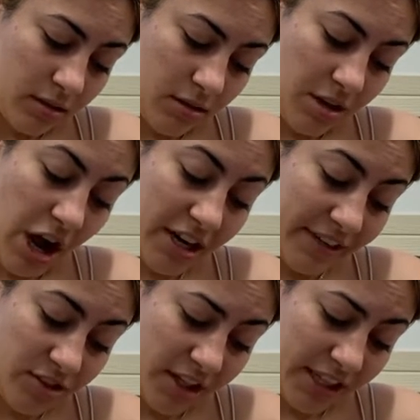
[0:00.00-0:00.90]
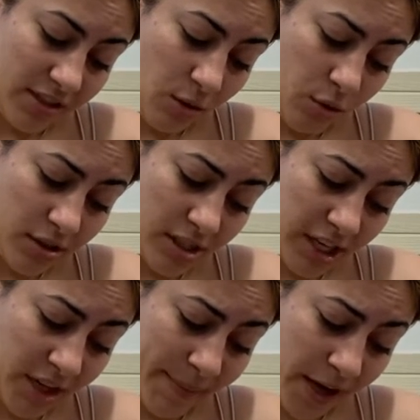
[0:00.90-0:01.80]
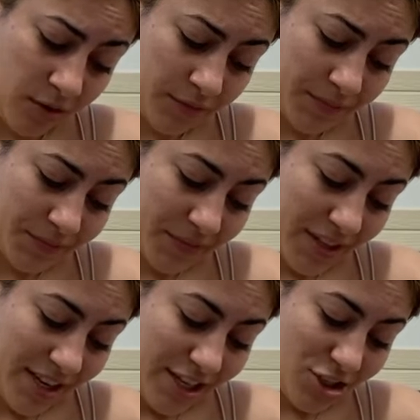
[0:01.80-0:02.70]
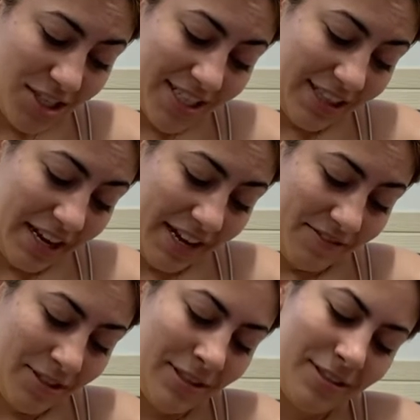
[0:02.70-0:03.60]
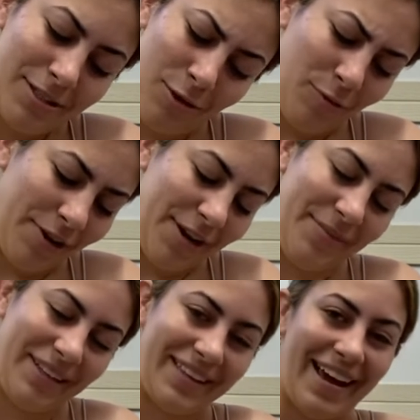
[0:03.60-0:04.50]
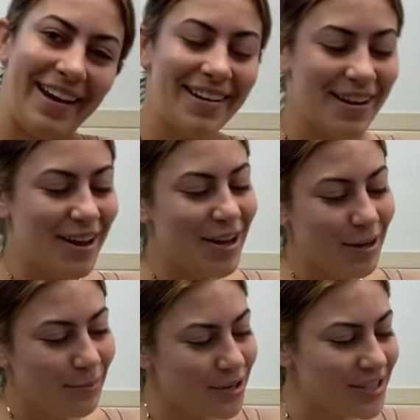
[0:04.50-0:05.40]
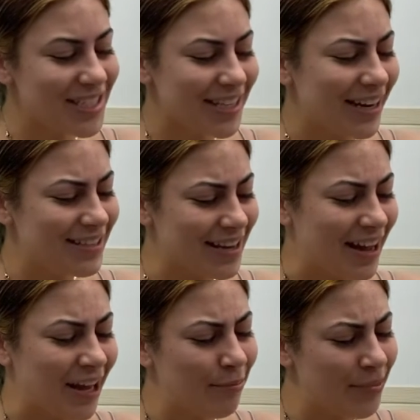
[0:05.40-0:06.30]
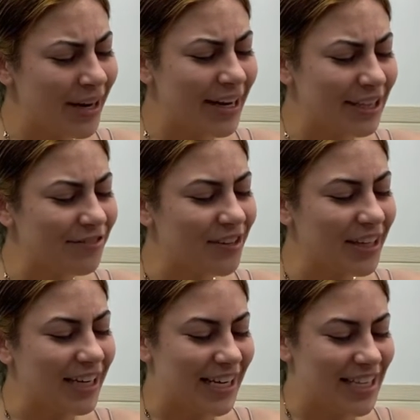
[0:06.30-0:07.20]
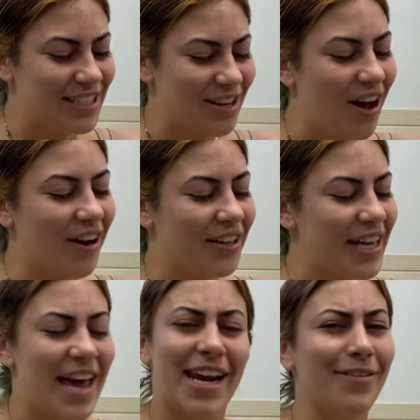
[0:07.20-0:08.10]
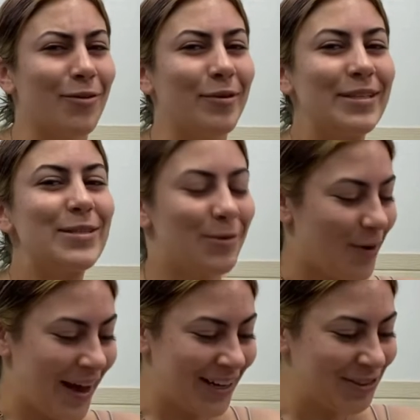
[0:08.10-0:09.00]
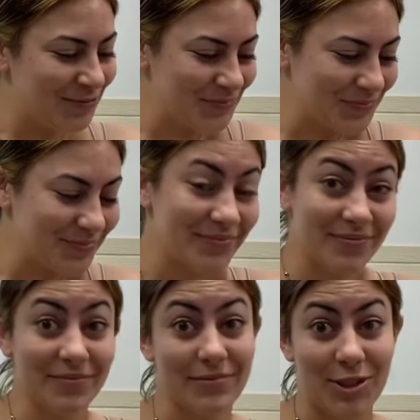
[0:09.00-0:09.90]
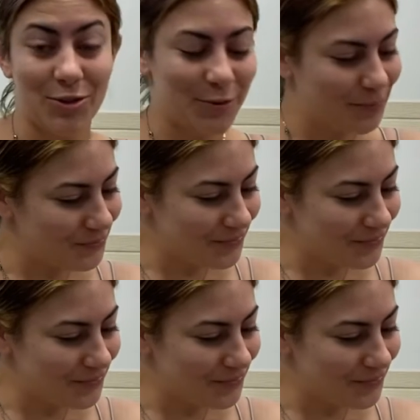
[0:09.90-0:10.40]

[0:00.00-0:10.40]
"Not after I let his horse knock him out." Jason laughed. "Don't worry about that. Percy's a nice guy, but I get the feeling he needs a knock on the head every once in a while." "True.